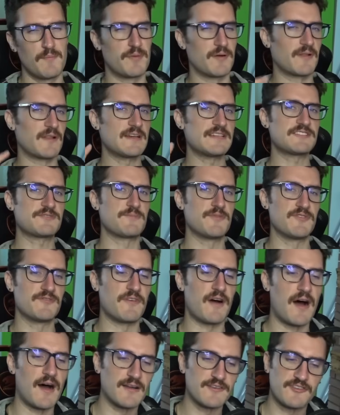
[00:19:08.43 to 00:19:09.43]
But let's move
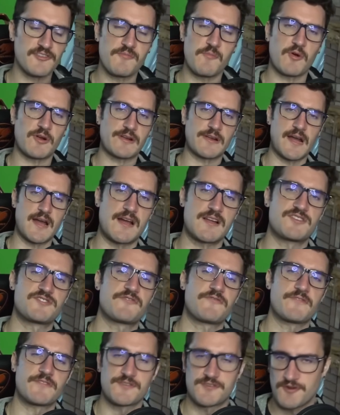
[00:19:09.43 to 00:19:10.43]
on to the more
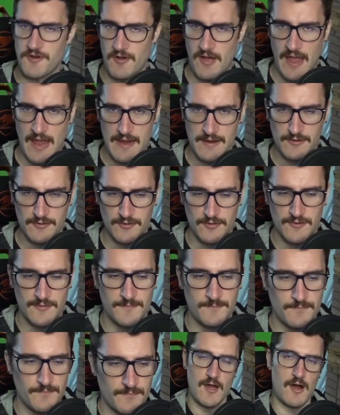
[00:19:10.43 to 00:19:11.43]
controversial angle.
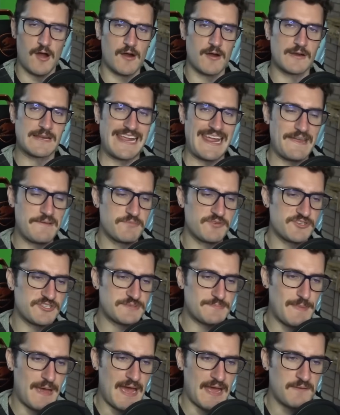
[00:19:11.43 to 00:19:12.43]
Are gamers
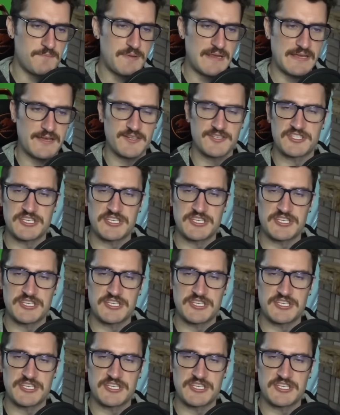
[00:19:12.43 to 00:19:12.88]
mad because